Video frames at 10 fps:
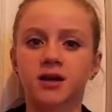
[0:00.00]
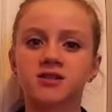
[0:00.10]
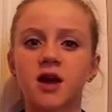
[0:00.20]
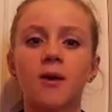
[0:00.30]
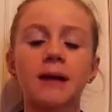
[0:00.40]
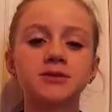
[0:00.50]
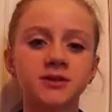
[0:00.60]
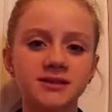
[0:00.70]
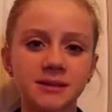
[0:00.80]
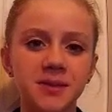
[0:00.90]
So I'm
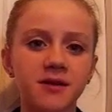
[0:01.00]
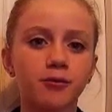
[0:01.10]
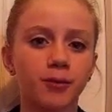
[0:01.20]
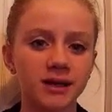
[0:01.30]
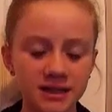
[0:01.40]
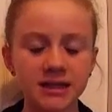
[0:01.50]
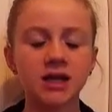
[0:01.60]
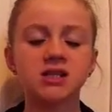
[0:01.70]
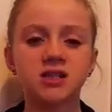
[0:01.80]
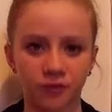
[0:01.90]
doing something really
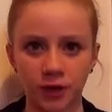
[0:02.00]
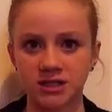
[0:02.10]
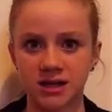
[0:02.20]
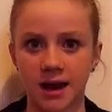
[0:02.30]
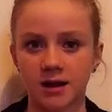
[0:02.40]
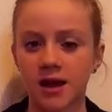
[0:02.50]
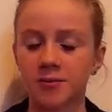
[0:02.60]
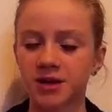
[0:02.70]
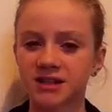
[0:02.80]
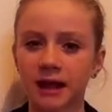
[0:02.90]
different today.
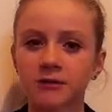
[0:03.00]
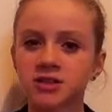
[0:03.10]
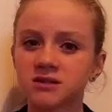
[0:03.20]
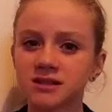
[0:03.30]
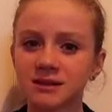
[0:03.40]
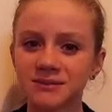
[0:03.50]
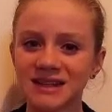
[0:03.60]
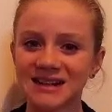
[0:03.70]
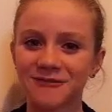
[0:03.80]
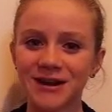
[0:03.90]
And because I was doing
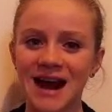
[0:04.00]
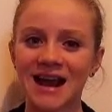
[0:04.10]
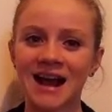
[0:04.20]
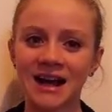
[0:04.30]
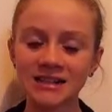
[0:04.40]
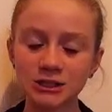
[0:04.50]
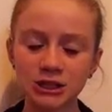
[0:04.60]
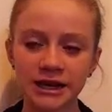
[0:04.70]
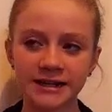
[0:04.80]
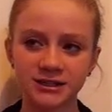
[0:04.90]
something different, I kind of
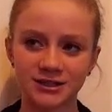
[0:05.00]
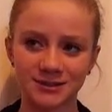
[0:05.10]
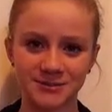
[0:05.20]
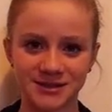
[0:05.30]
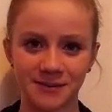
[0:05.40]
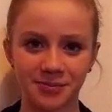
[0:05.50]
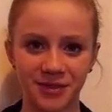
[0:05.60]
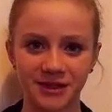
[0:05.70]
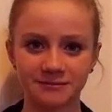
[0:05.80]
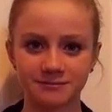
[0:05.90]
changed up
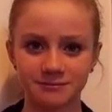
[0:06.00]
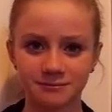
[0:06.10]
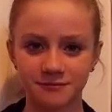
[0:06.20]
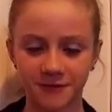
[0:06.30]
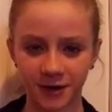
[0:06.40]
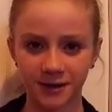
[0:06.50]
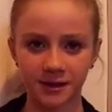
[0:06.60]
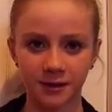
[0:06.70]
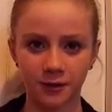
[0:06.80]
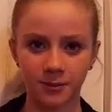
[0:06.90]
something. Very
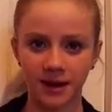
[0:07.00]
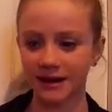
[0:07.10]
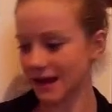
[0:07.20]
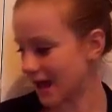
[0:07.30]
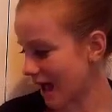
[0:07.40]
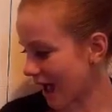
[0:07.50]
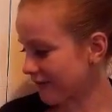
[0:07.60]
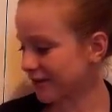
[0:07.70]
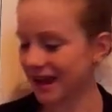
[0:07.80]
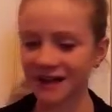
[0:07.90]
little, but I
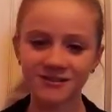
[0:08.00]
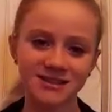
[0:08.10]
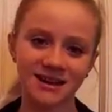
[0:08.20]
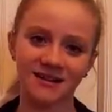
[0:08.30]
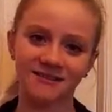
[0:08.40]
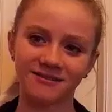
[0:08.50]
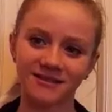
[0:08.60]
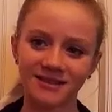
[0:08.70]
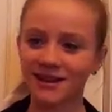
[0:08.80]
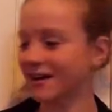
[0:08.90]
have a countdown.
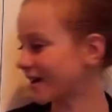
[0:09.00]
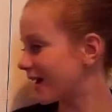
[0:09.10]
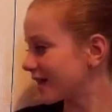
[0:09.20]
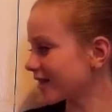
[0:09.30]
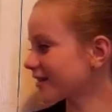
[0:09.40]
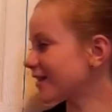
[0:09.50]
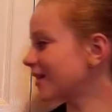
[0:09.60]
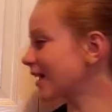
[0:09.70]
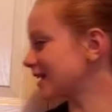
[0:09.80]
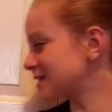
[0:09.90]
Look, look, look,
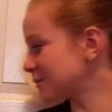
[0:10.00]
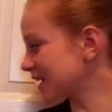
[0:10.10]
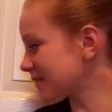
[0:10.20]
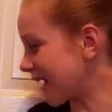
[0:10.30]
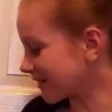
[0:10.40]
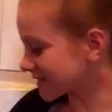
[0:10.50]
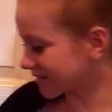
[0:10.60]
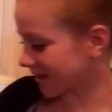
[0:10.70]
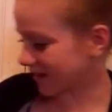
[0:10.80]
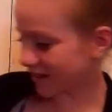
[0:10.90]
look, it's Mickey Mouse, and
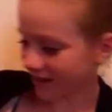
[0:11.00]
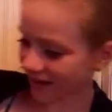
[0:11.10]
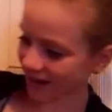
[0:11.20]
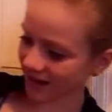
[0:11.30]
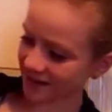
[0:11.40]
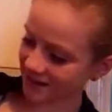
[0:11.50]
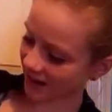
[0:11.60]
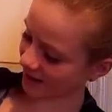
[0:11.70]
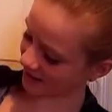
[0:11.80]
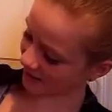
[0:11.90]
look, look, look,
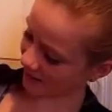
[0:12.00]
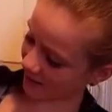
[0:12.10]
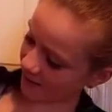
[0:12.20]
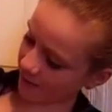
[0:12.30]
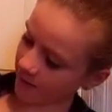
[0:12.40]
today is the